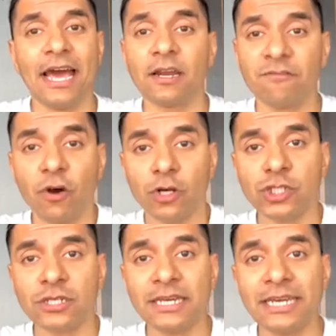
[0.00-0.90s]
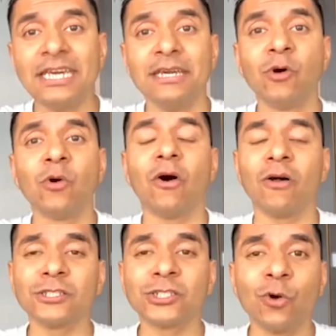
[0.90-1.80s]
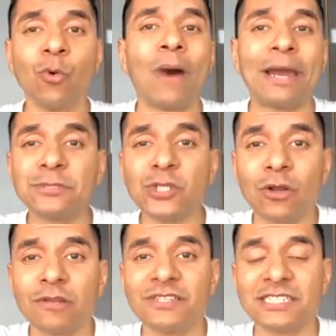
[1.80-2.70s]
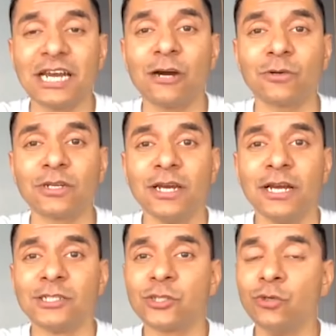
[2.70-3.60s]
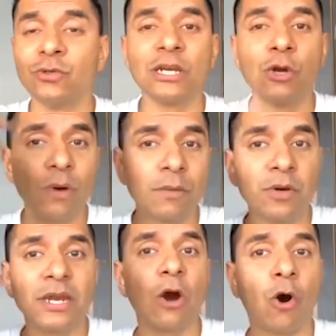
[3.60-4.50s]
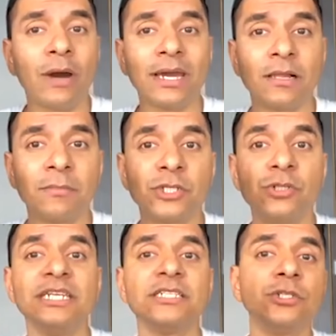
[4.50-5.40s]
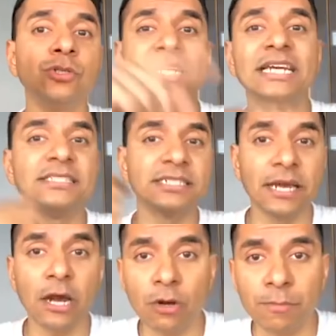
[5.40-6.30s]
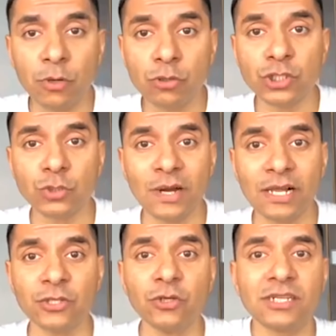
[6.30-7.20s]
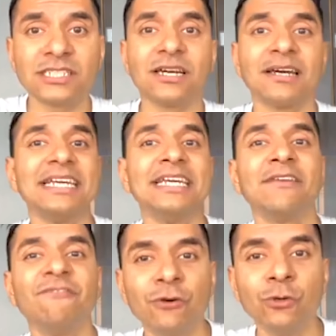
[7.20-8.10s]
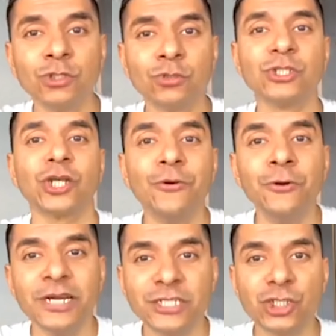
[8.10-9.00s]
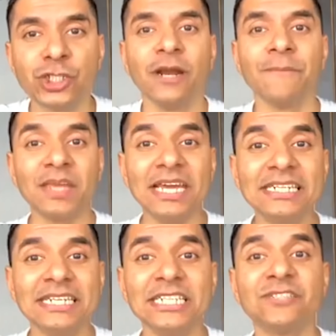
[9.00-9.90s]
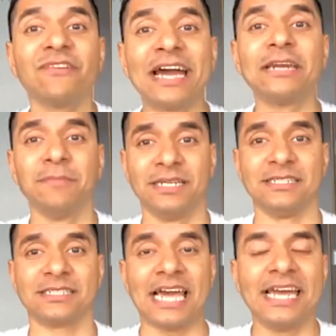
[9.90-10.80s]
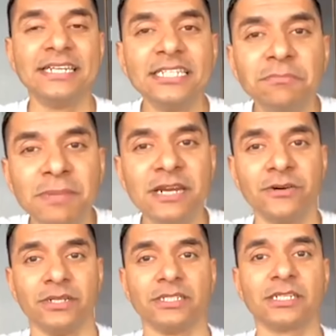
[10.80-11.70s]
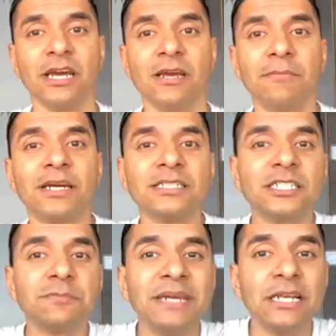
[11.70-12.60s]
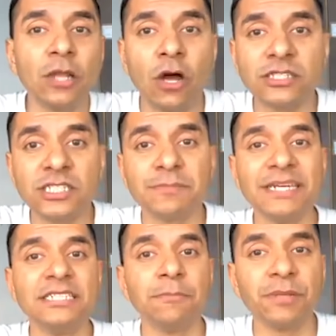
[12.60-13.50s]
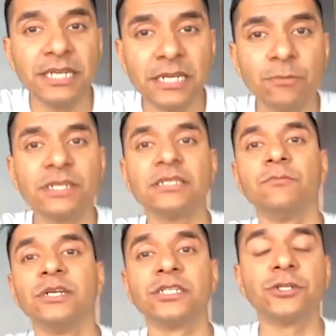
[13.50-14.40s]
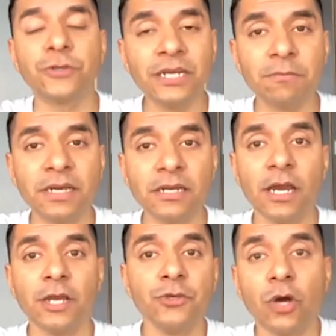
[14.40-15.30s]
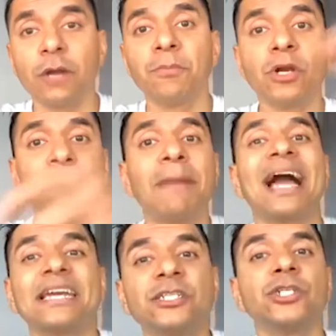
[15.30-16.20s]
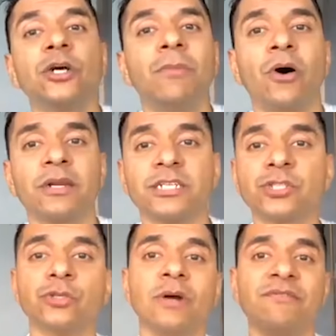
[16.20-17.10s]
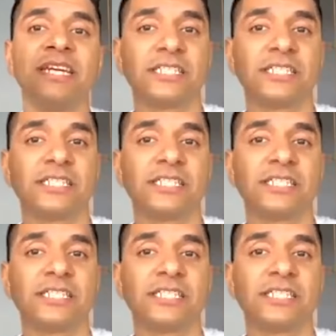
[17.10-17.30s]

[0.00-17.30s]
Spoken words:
And unfortunately, chemo also wipes all of this out. So you can go on putting oil, but you need to do the inside-out approach as well. You gotta start eating foods which are rich in these vitamins and these minerals, because it's being lost, it's being depleted with the treatment. You gotta put it back into your body. So you have